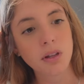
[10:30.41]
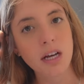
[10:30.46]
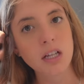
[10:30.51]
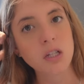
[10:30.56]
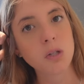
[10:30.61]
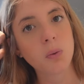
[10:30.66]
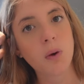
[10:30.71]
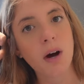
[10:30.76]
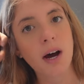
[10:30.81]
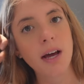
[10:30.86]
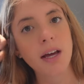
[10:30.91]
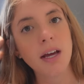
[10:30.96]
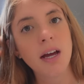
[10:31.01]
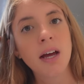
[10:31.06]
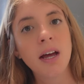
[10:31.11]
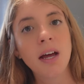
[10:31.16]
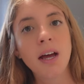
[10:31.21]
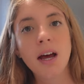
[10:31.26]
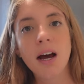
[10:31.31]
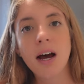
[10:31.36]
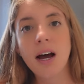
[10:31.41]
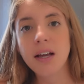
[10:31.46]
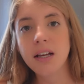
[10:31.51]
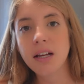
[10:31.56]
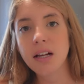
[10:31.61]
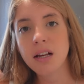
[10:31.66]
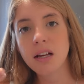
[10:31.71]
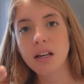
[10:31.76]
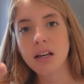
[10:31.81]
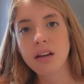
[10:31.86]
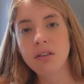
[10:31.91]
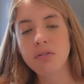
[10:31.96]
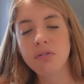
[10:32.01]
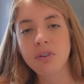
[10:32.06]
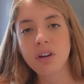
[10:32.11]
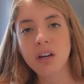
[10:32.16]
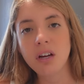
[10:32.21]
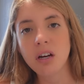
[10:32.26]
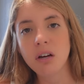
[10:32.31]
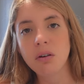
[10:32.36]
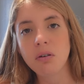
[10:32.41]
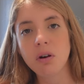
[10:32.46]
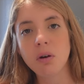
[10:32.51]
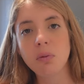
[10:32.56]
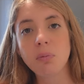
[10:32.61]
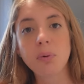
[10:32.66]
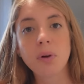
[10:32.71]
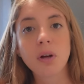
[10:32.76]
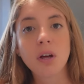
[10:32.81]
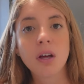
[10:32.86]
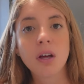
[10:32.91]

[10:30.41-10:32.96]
That's why I can live in Europe.